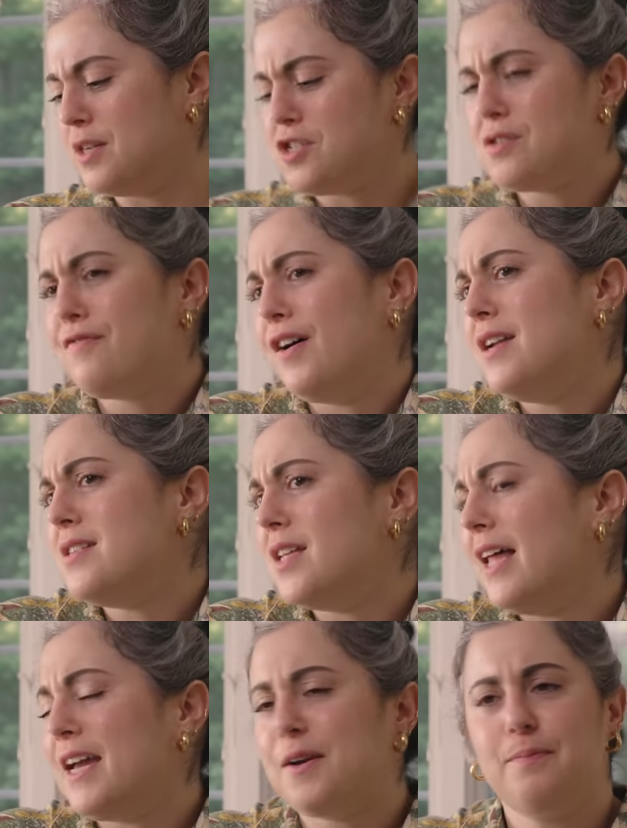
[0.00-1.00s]
But it's just fun to
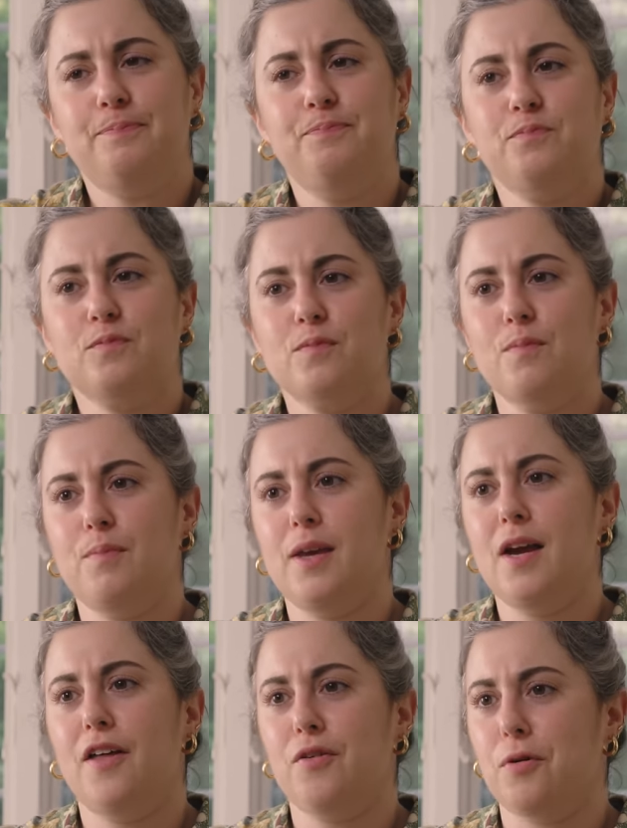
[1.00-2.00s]
like
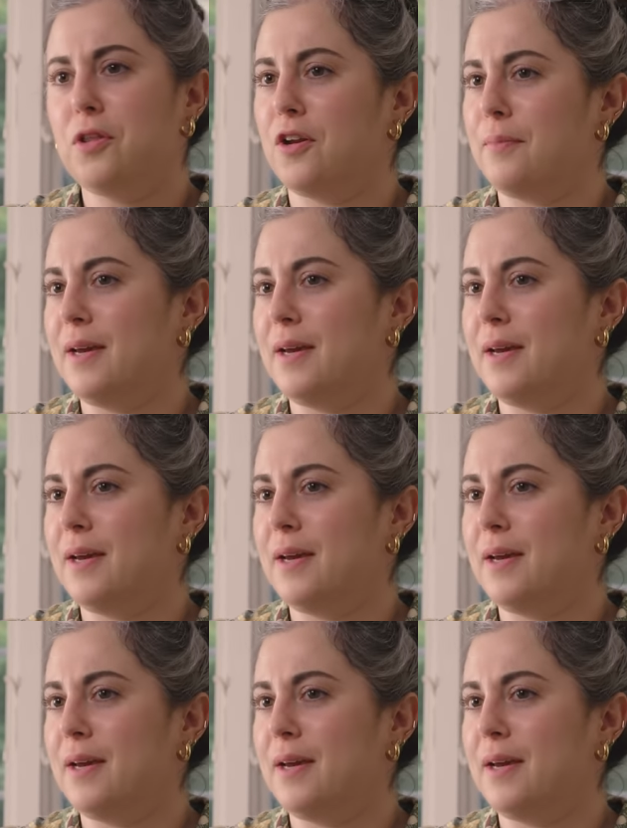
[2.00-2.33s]
be on the road a little